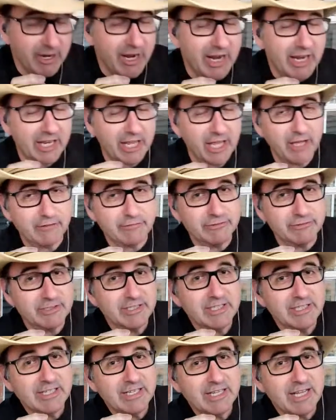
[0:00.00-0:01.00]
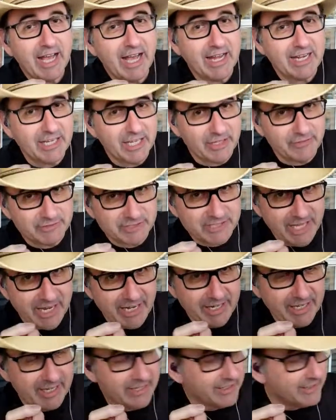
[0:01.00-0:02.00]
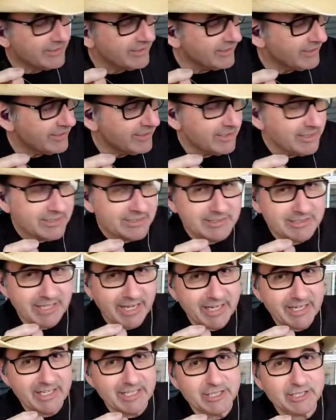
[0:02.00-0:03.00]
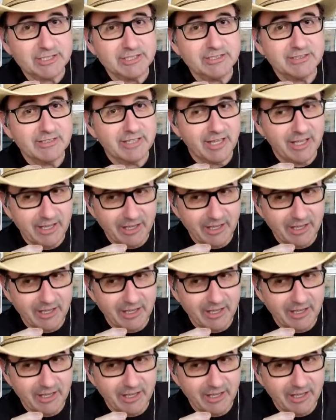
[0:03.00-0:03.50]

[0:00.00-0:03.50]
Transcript: her. I love Sadie. Sadie is